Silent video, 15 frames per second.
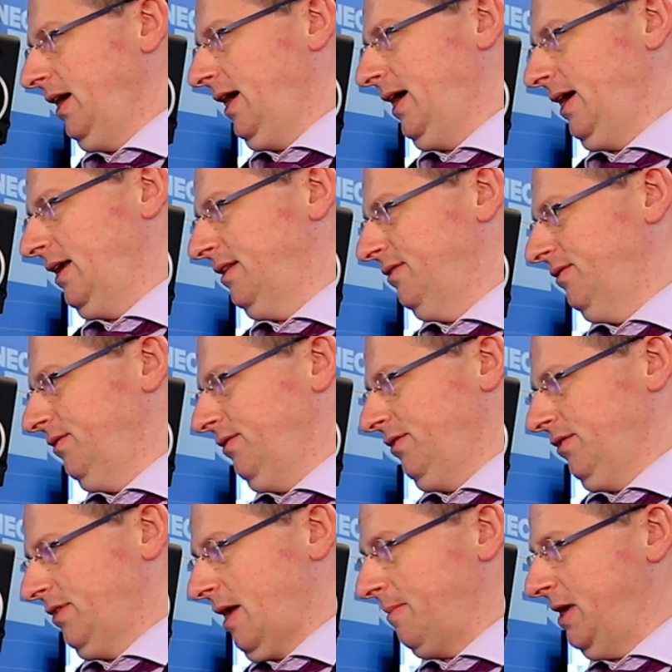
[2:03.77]
And
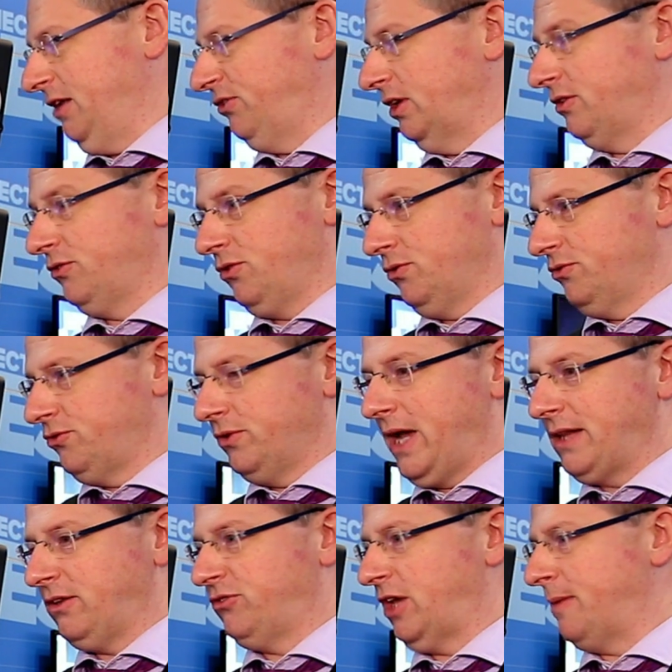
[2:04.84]
that means that to
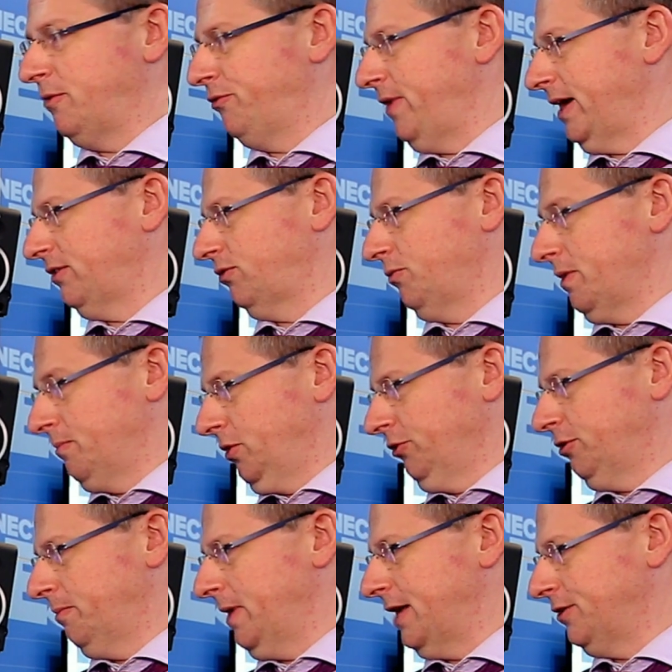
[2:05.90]
get the same effect with
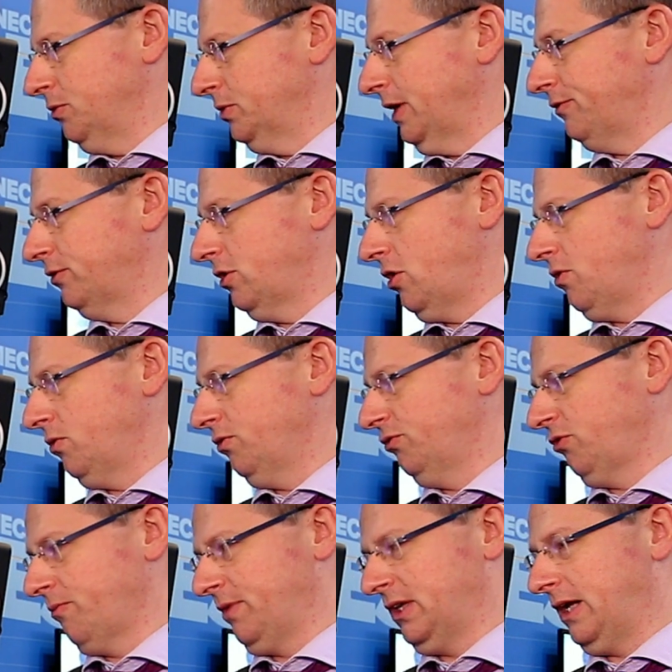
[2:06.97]
multiband, you would have to go
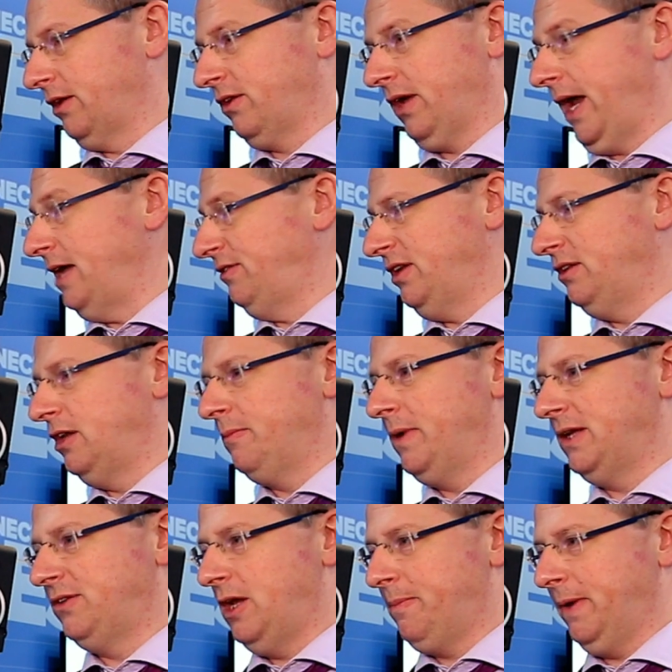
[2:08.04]
something like 18
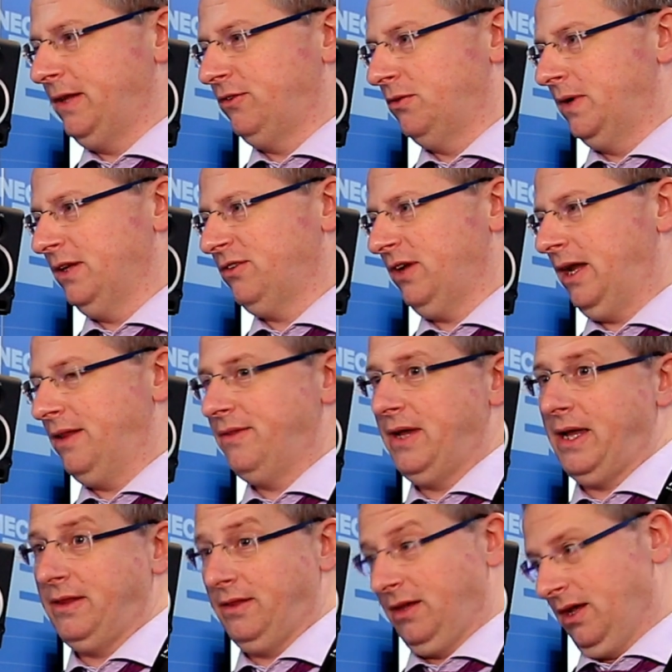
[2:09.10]
dB deep into it, and
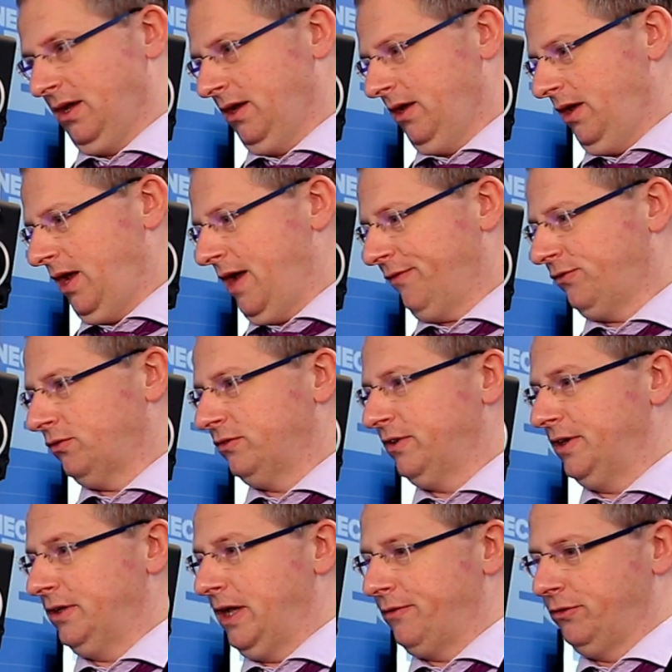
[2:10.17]
then if the
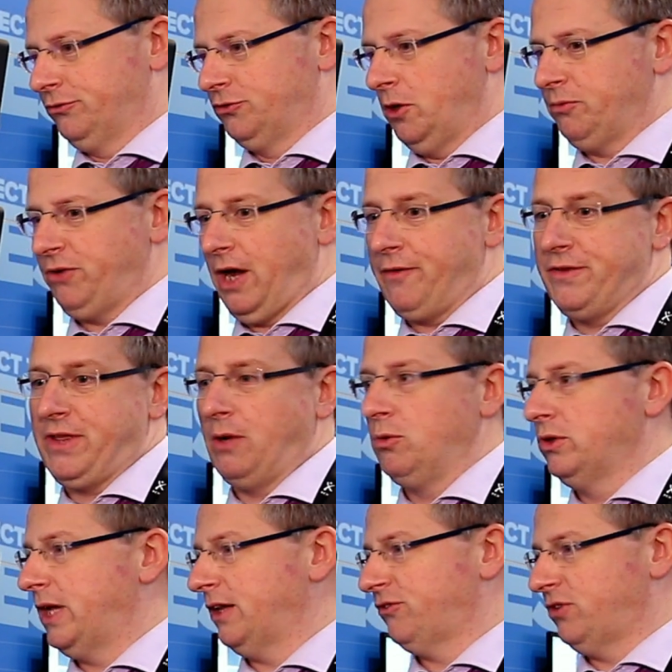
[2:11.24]
level drops, everything
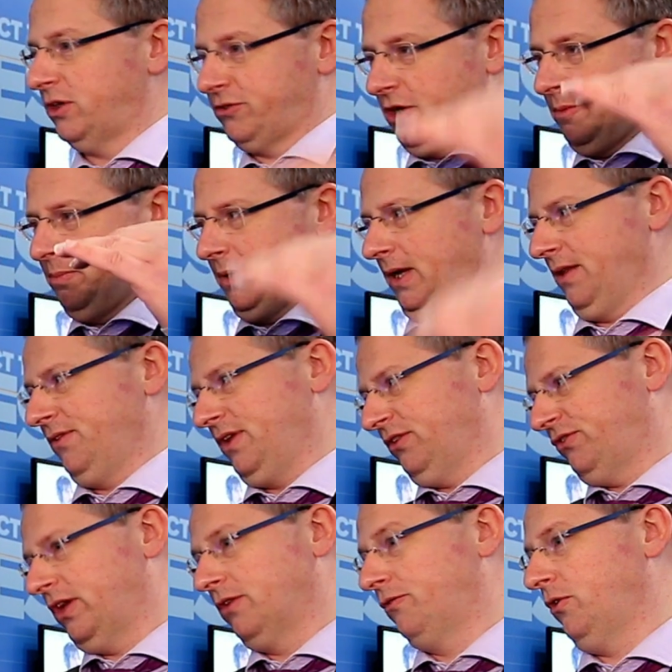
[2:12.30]
would get sucked up, and
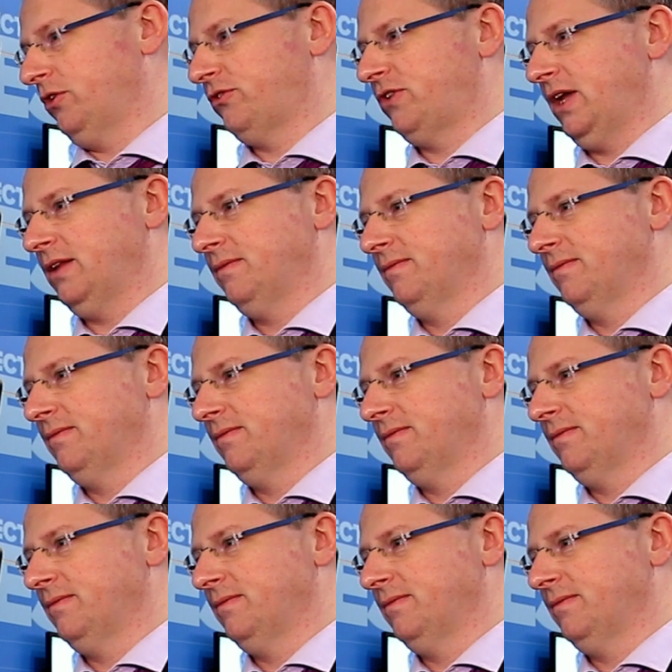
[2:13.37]
this thing avoids that.